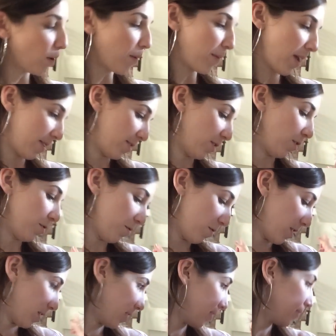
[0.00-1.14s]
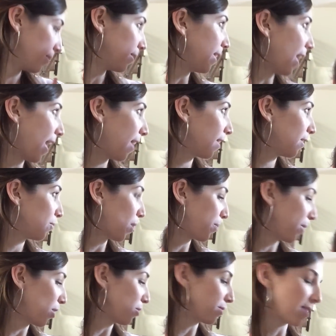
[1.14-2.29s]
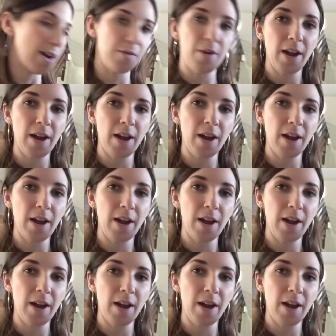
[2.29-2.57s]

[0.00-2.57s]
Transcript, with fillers: Mommy has to go to work. Oh. Yeah, mommy goes that